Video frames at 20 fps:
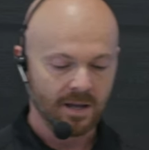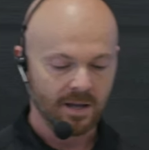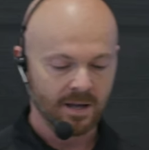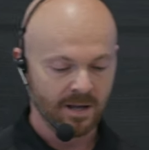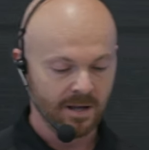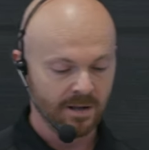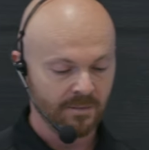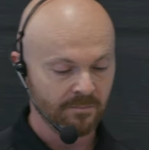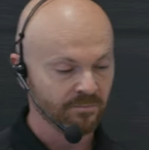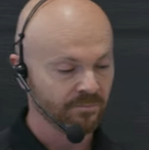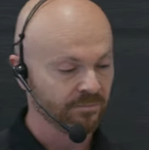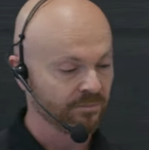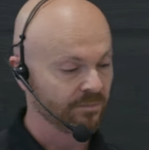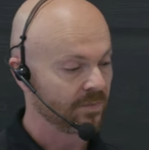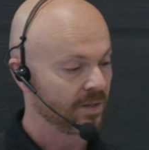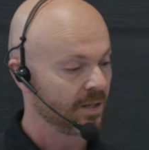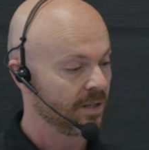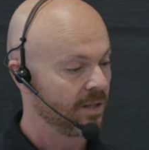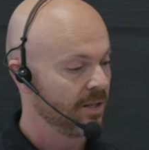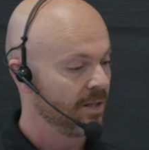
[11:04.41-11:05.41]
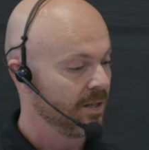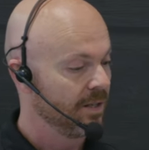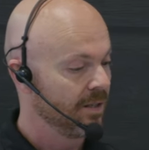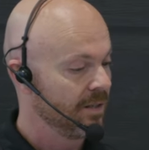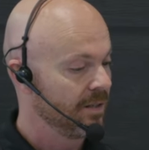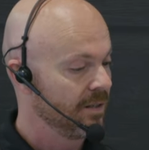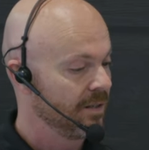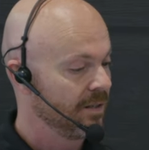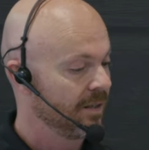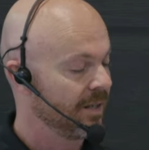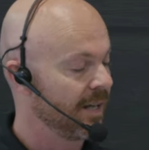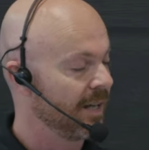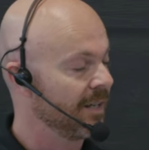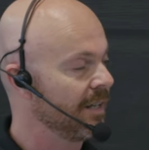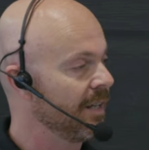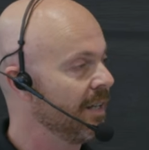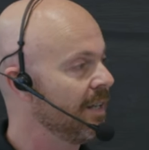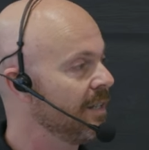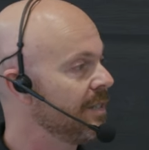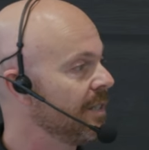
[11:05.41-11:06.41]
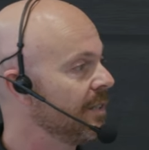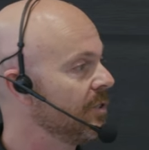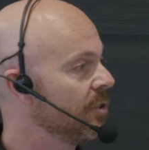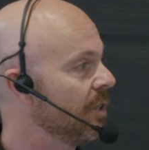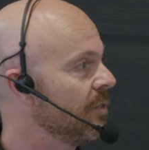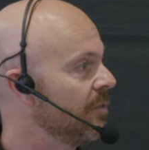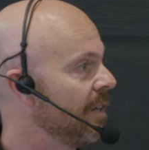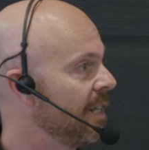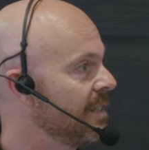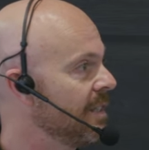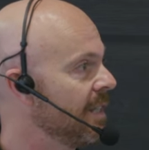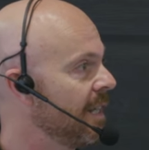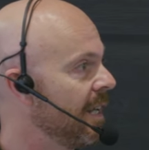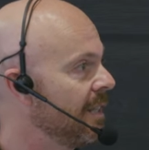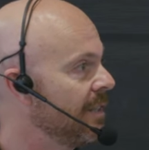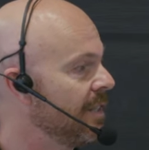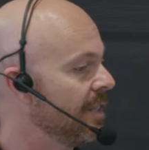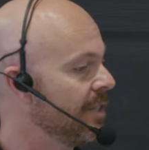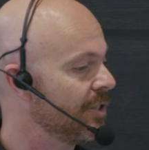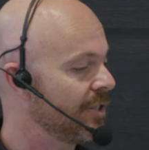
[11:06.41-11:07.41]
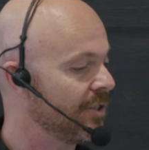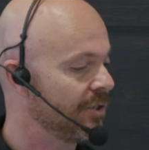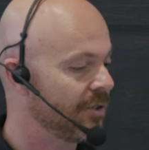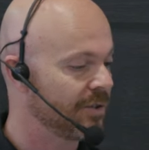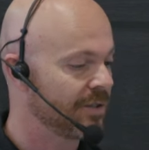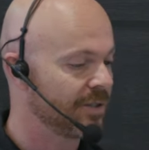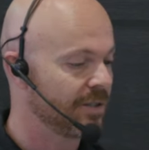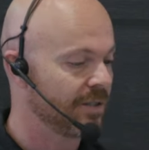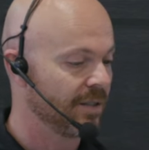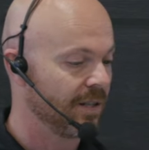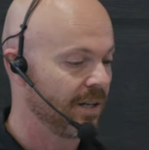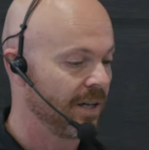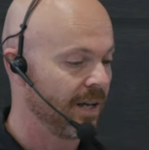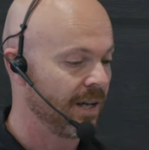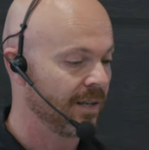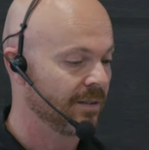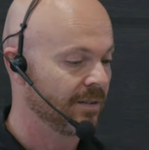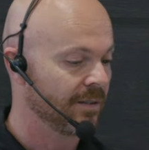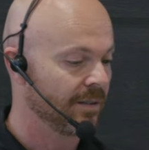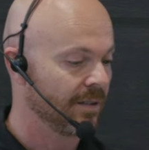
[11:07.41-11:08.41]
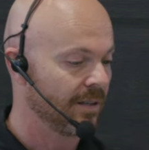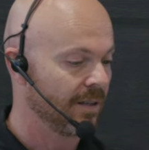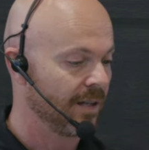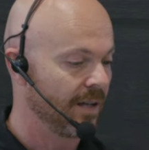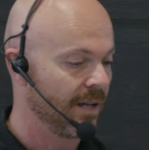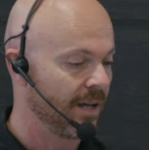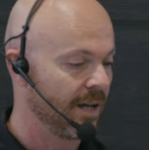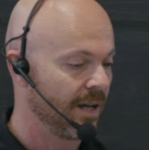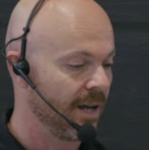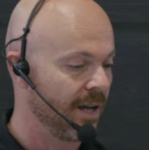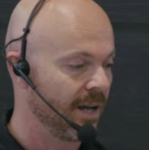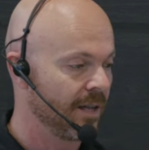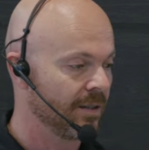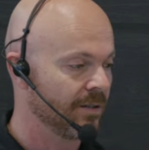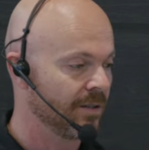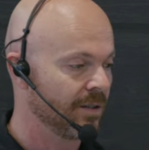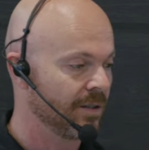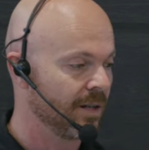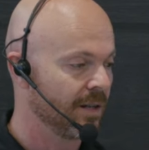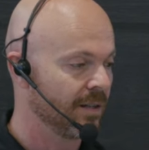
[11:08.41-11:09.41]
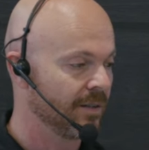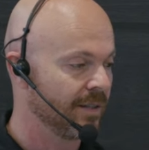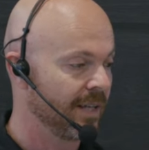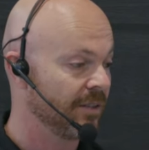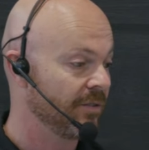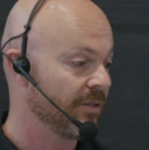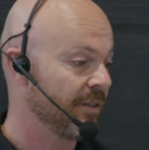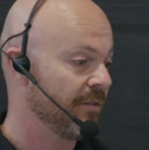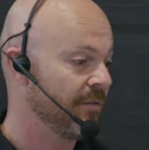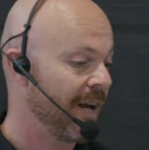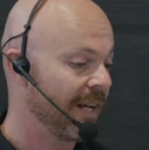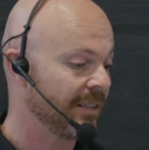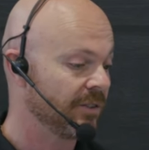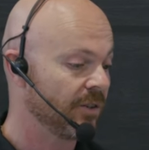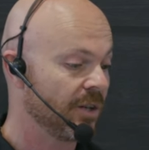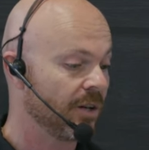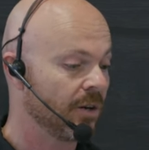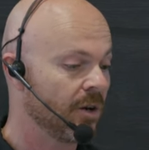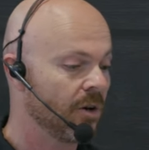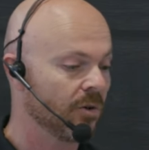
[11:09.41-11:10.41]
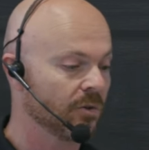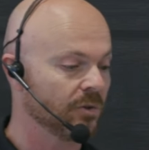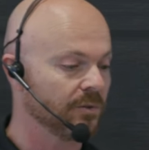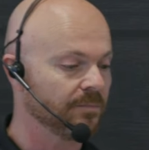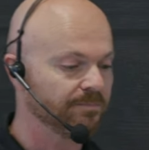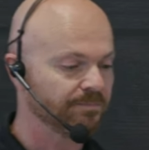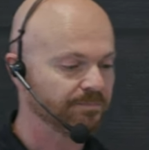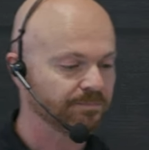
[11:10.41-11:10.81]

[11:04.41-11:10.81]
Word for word: Um, again, easy to investigate issues and, and uh, then refactor your code.